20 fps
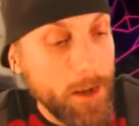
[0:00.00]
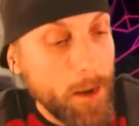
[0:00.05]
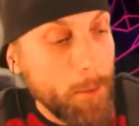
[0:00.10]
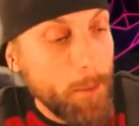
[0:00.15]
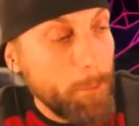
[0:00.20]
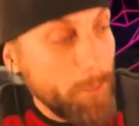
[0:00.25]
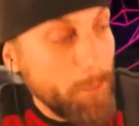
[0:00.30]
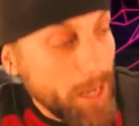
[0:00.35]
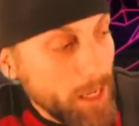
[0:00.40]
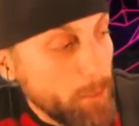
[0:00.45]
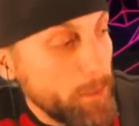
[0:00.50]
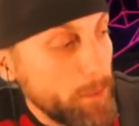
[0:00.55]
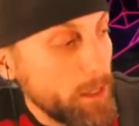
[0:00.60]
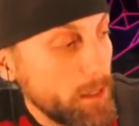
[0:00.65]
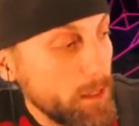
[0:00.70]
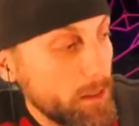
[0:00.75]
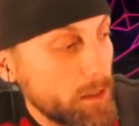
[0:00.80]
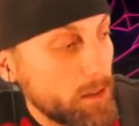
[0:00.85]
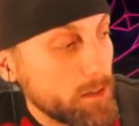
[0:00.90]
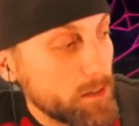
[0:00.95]
maybe
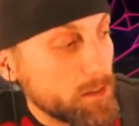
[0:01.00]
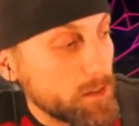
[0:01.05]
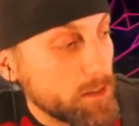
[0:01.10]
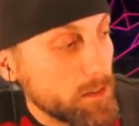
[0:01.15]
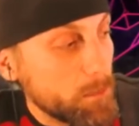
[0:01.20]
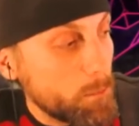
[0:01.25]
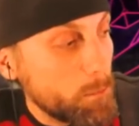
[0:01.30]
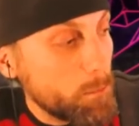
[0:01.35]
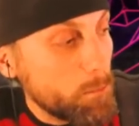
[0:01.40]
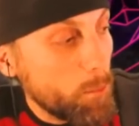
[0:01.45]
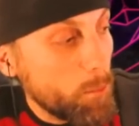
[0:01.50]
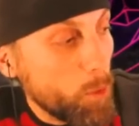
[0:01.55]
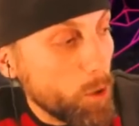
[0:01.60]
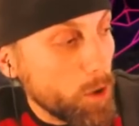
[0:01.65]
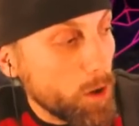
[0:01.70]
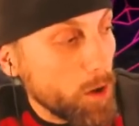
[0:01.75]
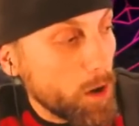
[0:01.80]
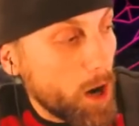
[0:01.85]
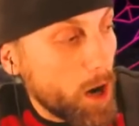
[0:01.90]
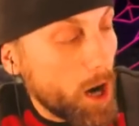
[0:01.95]
there's
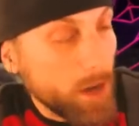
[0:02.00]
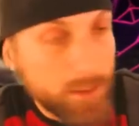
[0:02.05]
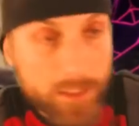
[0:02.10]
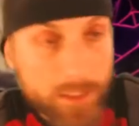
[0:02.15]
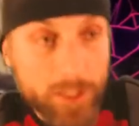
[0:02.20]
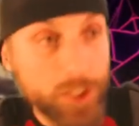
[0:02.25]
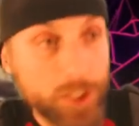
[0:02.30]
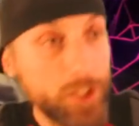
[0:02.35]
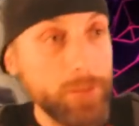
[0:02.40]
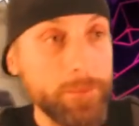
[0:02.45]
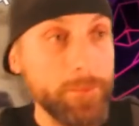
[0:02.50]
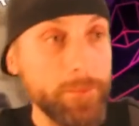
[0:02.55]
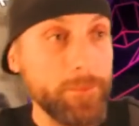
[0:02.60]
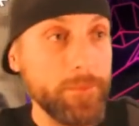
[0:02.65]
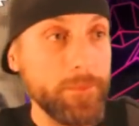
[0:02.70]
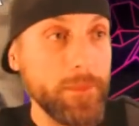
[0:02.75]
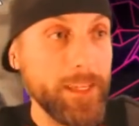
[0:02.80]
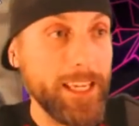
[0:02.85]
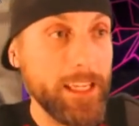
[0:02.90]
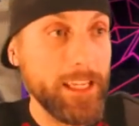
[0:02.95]
more oxygen
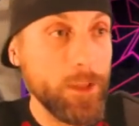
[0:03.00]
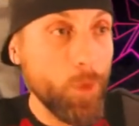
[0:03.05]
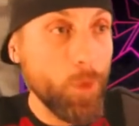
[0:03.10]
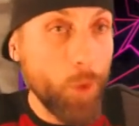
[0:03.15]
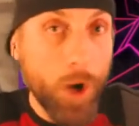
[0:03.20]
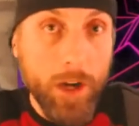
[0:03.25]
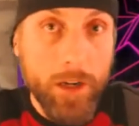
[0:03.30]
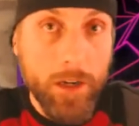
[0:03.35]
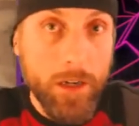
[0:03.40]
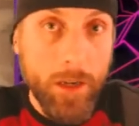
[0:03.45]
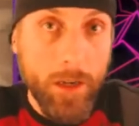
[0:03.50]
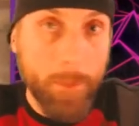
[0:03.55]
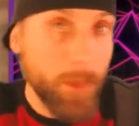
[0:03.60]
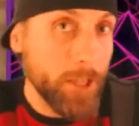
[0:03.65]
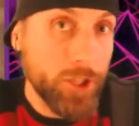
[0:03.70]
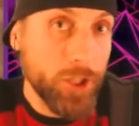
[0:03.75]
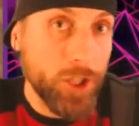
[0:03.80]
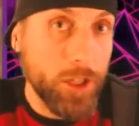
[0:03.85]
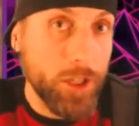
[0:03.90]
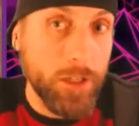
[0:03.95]
in the water. I'm not
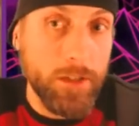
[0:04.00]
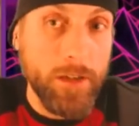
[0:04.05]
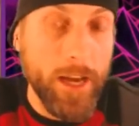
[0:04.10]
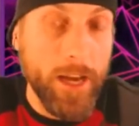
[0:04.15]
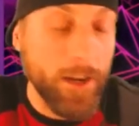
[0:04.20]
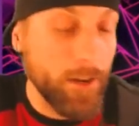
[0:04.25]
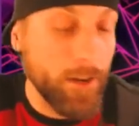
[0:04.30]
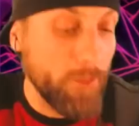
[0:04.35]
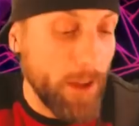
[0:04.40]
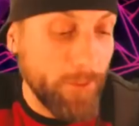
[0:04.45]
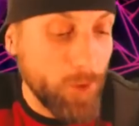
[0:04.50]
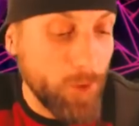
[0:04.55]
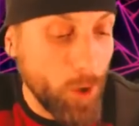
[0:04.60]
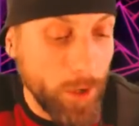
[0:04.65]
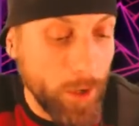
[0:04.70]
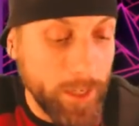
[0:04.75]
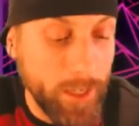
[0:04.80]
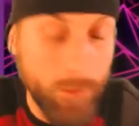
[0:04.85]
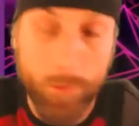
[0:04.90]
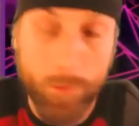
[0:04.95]
sure. I, don't, I have no
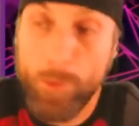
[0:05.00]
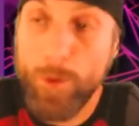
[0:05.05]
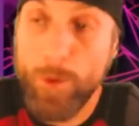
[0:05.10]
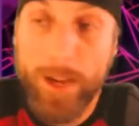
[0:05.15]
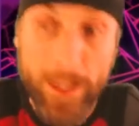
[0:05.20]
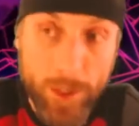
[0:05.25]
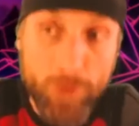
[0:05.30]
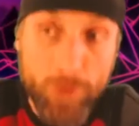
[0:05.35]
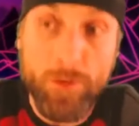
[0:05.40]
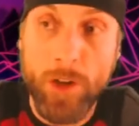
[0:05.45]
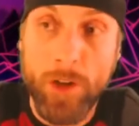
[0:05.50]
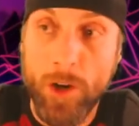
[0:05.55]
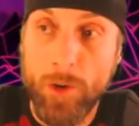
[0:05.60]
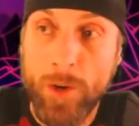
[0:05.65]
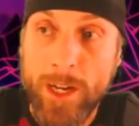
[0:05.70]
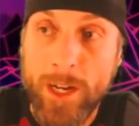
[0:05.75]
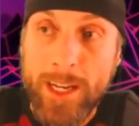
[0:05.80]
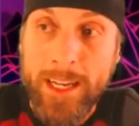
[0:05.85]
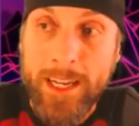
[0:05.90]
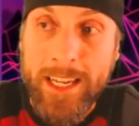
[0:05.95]
idea. But what I do know
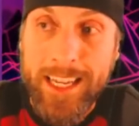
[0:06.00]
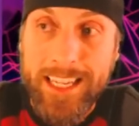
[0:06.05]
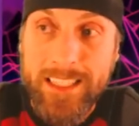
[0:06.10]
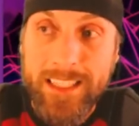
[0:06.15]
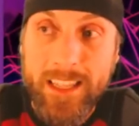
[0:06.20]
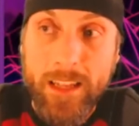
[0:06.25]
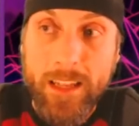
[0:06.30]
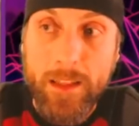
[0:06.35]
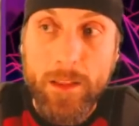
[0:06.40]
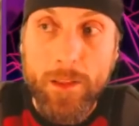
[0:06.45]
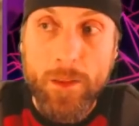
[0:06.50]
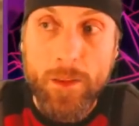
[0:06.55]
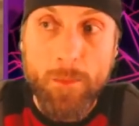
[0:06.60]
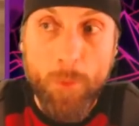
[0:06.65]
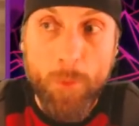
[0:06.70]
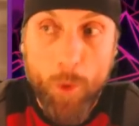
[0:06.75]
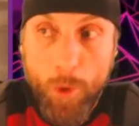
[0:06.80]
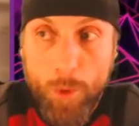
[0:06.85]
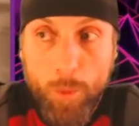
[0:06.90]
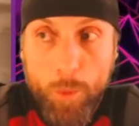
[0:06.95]
is that the
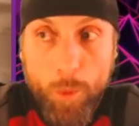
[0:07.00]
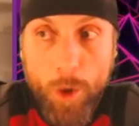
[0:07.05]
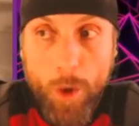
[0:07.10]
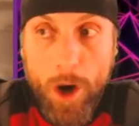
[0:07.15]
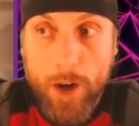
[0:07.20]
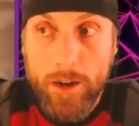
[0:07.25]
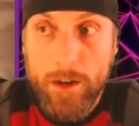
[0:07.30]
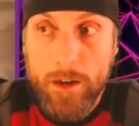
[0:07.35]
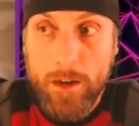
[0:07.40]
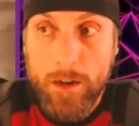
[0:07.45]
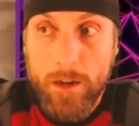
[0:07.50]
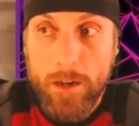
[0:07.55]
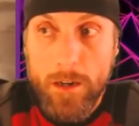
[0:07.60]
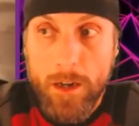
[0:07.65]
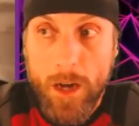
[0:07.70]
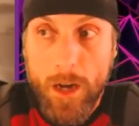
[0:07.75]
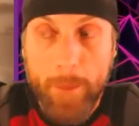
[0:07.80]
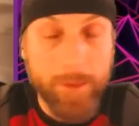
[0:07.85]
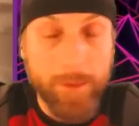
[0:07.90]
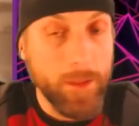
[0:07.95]
more water,
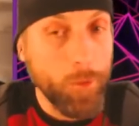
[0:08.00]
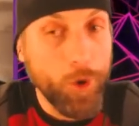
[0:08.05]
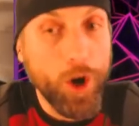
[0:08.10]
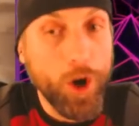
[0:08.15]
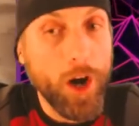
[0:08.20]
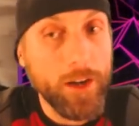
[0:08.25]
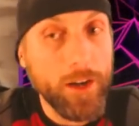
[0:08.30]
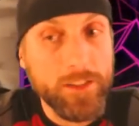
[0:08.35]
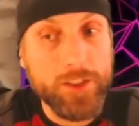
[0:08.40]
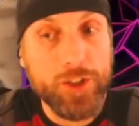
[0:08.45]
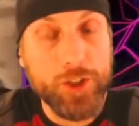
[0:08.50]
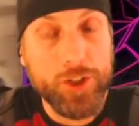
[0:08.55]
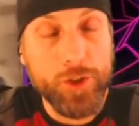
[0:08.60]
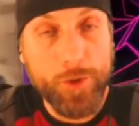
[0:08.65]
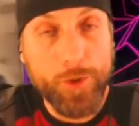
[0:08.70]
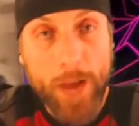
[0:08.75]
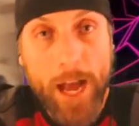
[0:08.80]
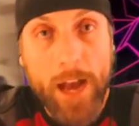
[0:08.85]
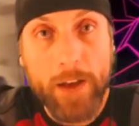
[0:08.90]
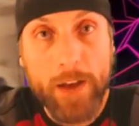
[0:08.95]
I mean, the more oxygen you
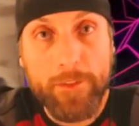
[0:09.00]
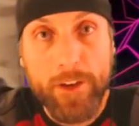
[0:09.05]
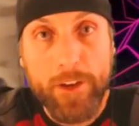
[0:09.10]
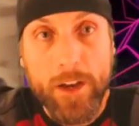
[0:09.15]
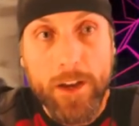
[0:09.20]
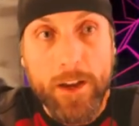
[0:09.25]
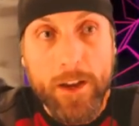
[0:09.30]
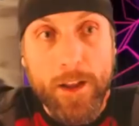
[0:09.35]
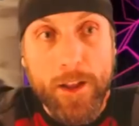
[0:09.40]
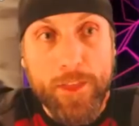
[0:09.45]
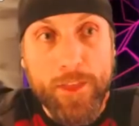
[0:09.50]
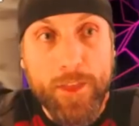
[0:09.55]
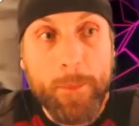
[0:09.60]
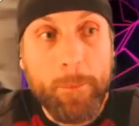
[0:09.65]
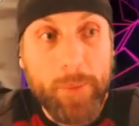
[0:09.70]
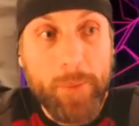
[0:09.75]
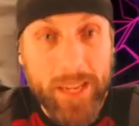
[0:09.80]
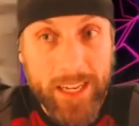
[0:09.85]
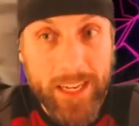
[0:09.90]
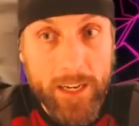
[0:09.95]
have, the
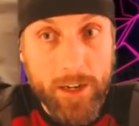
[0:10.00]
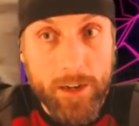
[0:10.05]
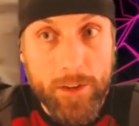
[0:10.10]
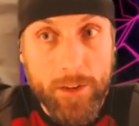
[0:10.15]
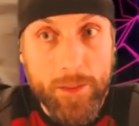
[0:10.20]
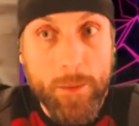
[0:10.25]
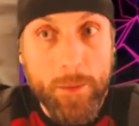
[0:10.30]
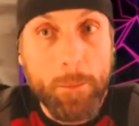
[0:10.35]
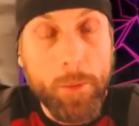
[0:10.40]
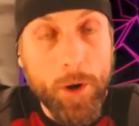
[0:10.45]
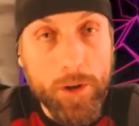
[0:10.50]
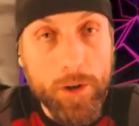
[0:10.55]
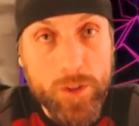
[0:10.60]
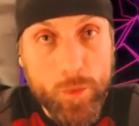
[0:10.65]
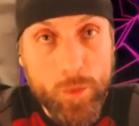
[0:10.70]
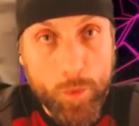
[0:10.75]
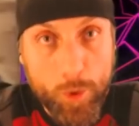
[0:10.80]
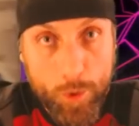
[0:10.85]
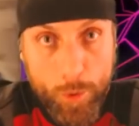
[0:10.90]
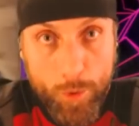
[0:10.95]
bigger the bugs
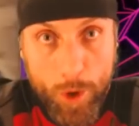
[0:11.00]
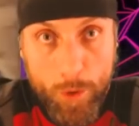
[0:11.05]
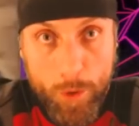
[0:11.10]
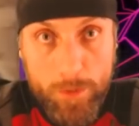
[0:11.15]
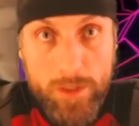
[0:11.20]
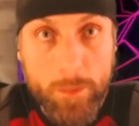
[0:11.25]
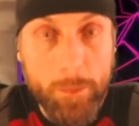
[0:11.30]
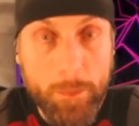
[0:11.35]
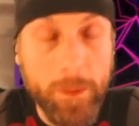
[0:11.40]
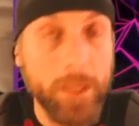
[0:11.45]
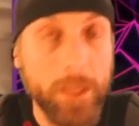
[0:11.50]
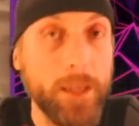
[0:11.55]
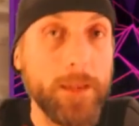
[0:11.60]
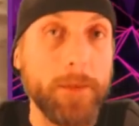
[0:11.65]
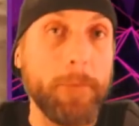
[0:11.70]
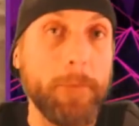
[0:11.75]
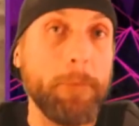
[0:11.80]
will grow to be,